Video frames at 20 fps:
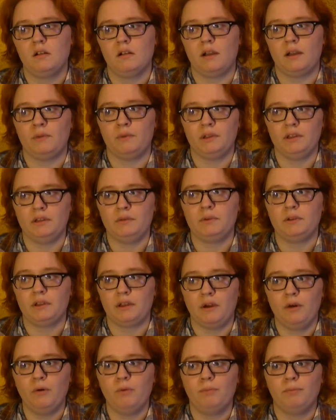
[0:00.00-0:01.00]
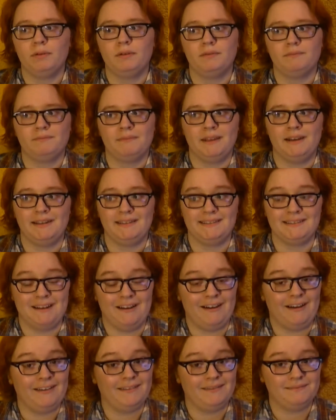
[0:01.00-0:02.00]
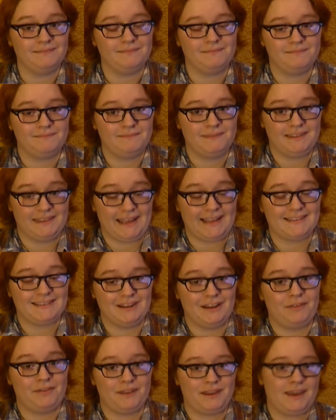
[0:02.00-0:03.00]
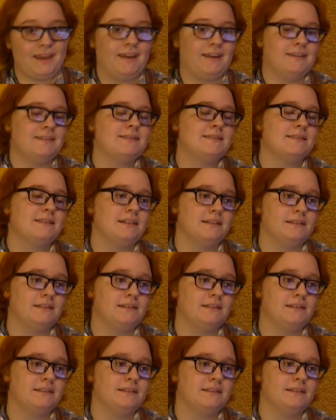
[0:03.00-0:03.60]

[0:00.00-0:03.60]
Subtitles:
I really, really hope that that's not the case.